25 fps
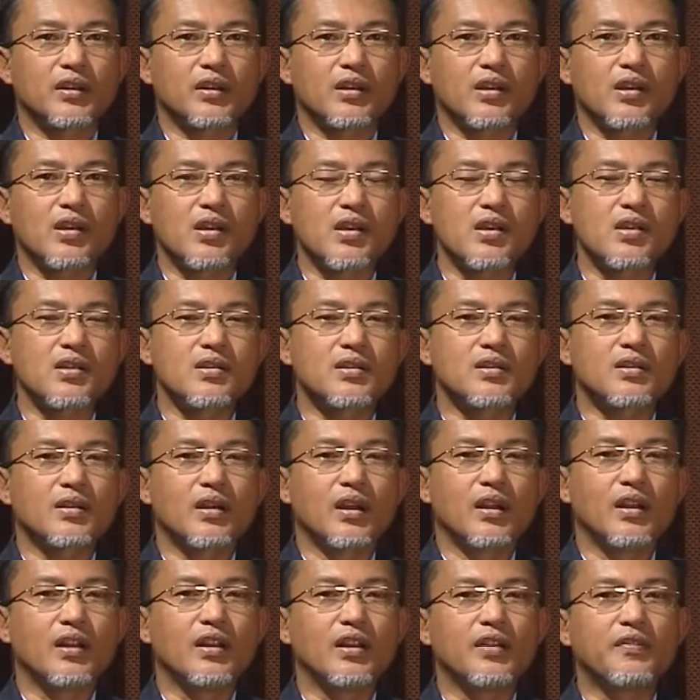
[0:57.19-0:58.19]
is
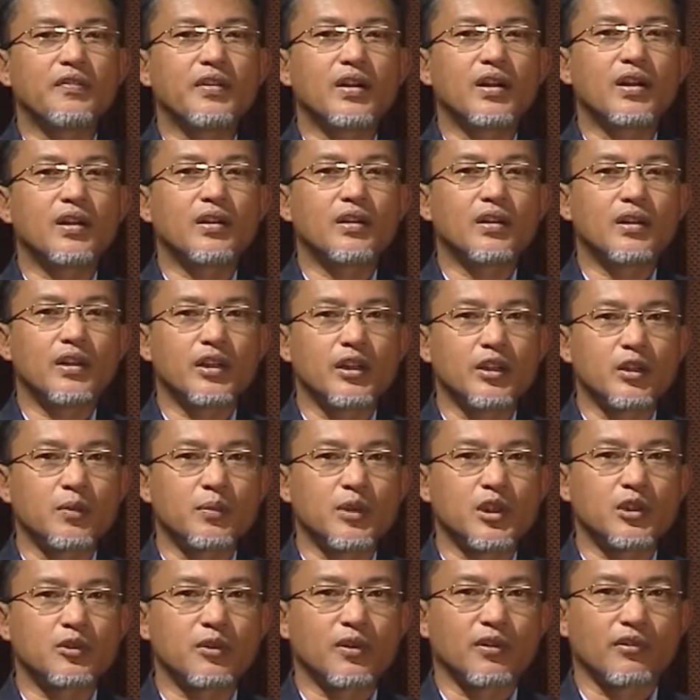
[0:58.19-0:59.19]
liberal
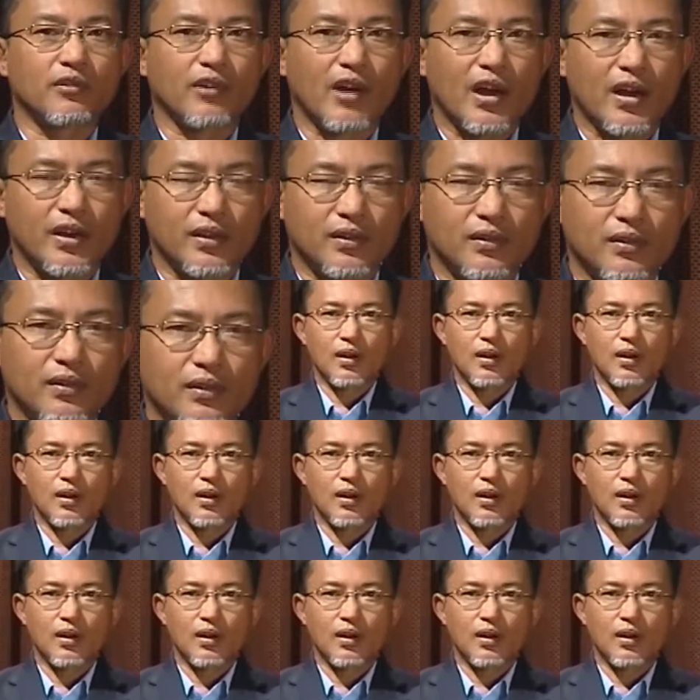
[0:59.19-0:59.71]
individual right.